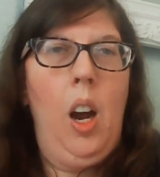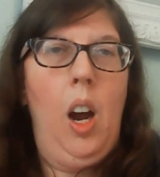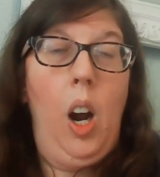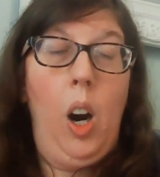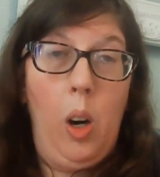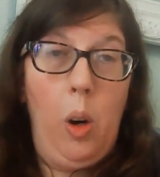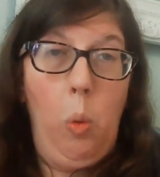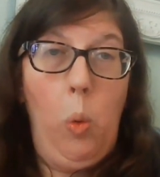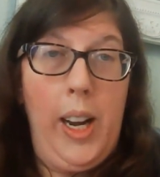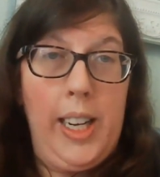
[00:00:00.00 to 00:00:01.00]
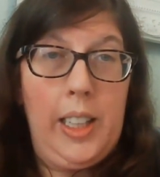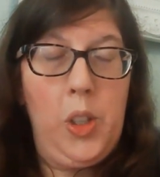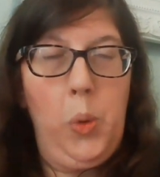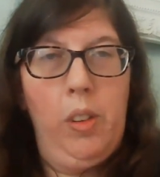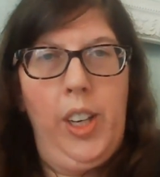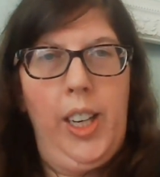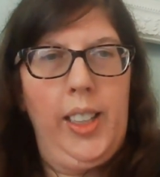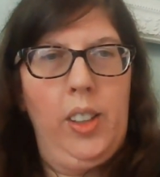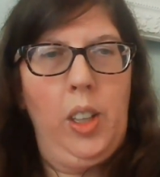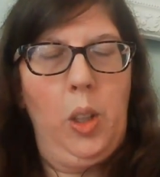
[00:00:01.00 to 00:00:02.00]
are waiting to
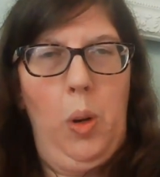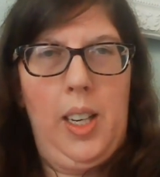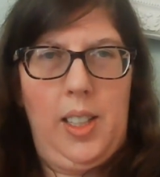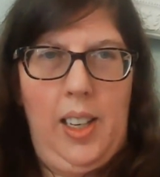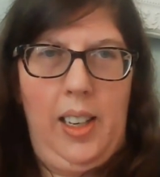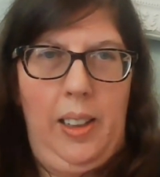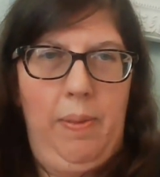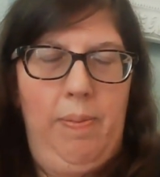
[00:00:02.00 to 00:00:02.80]
invade the USA.